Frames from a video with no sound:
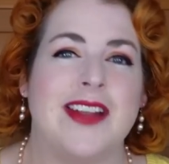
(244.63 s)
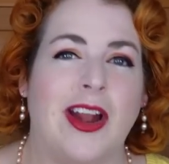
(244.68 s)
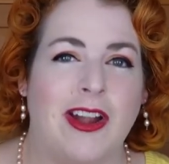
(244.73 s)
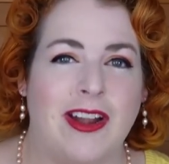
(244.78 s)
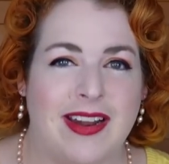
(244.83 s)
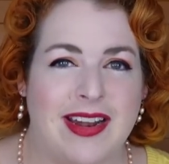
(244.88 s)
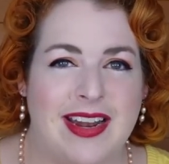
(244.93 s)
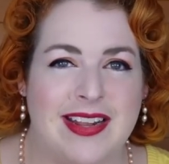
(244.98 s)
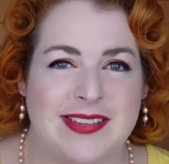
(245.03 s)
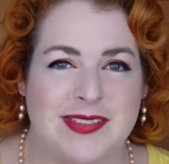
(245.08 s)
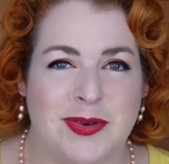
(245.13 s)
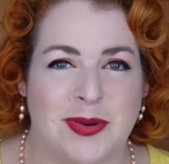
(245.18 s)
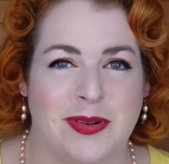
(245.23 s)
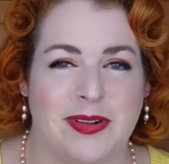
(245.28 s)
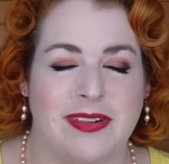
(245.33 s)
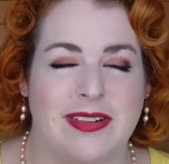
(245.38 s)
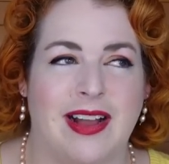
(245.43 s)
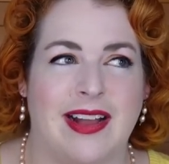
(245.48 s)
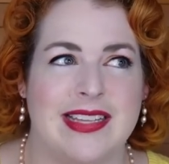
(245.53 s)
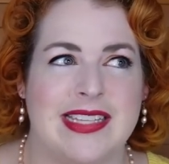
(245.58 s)
started in
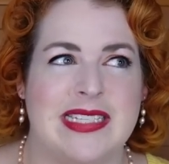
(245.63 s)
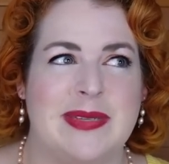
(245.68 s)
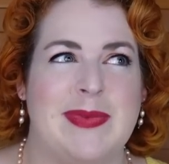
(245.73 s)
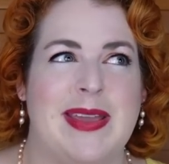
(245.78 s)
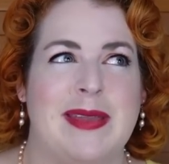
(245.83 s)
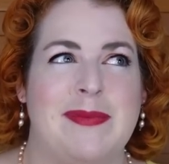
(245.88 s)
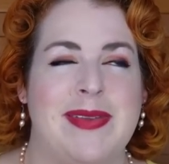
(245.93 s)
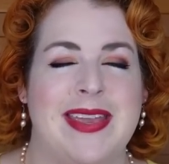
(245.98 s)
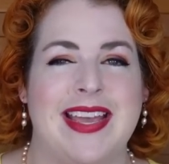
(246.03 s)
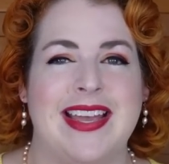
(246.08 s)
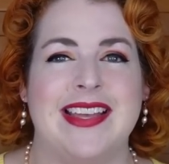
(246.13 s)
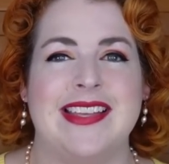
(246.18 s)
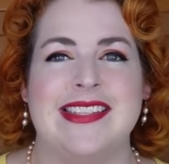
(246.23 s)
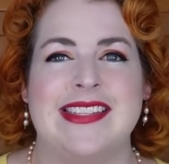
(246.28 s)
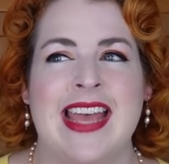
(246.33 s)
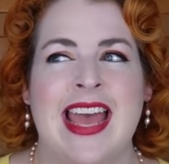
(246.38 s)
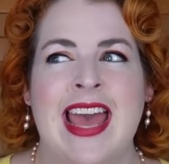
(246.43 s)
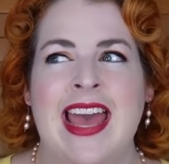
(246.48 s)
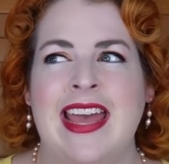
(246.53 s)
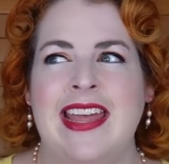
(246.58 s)
historical costuming
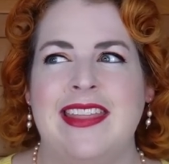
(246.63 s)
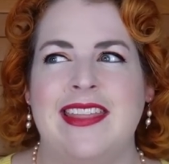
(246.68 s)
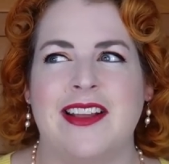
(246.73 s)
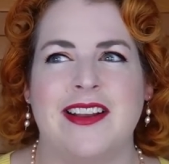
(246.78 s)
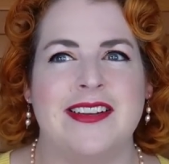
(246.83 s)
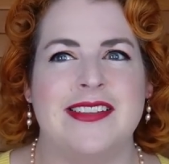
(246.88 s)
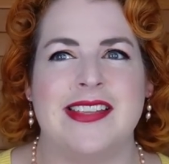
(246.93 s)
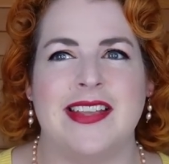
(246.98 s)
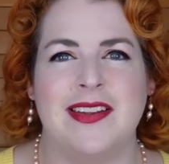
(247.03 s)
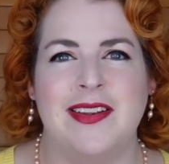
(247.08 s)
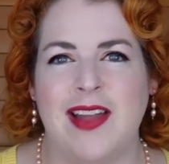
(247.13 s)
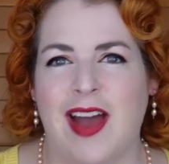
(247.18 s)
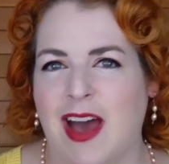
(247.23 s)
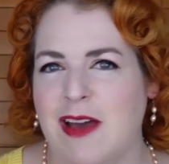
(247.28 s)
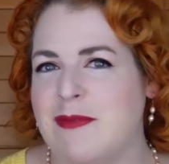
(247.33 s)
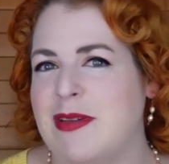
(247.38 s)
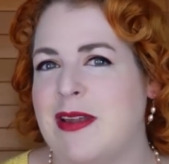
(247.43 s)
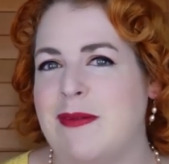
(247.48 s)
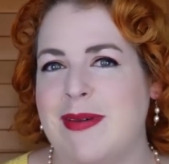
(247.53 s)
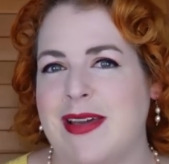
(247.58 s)
because there's
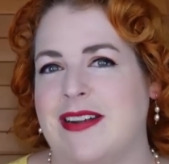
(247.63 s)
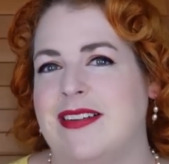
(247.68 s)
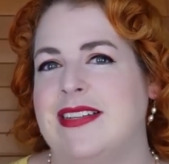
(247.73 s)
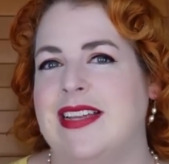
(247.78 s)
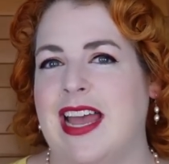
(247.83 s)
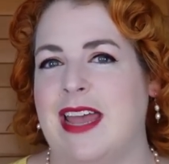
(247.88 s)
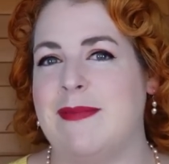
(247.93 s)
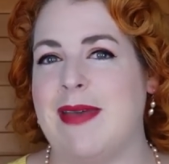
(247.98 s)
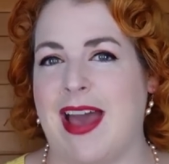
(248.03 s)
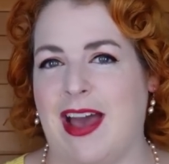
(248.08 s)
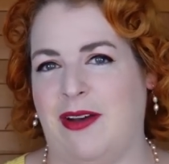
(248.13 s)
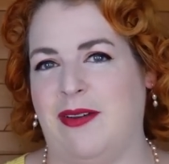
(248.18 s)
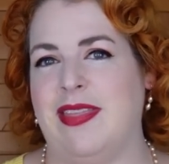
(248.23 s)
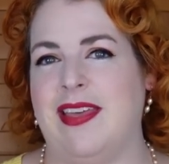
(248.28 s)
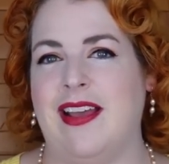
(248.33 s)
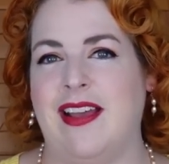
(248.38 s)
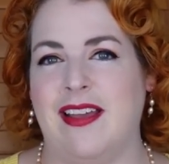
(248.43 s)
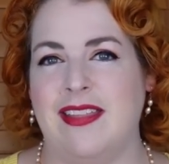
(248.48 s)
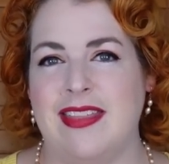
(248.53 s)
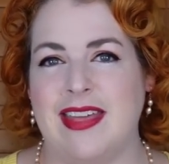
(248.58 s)
not been a better time out
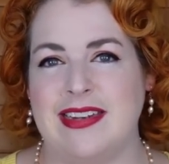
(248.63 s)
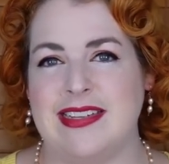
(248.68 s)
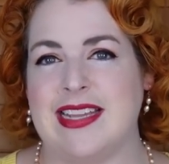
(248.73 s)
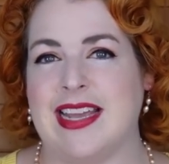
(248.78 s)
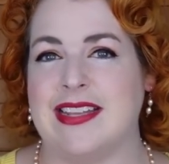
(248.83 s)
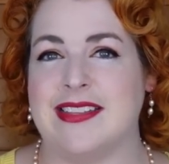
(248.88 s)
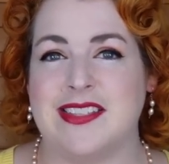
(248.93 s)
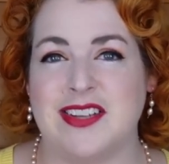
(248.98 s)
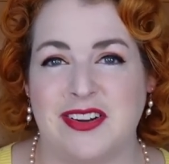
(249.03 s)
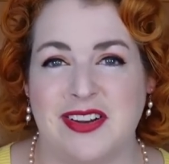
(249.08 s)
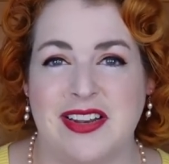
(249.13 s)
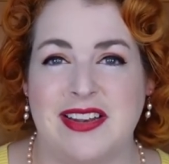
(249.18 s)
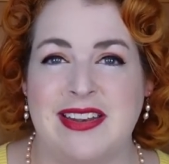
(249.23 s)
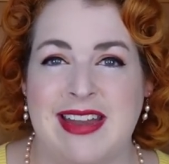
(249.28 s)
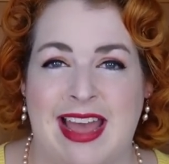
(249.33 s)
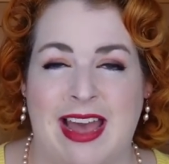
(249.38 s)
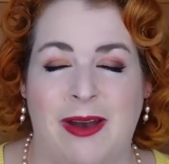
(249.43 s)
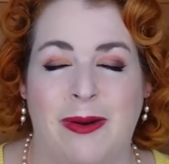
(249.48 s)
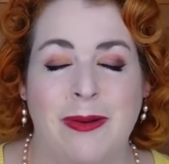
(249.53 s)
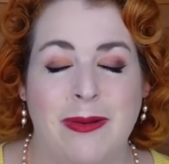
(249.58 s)
there than to get started
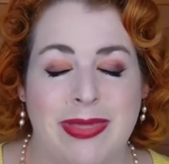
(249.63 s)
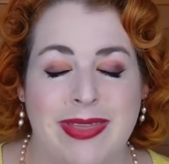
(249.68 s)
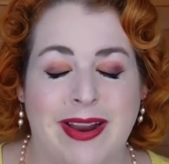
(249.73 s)
now.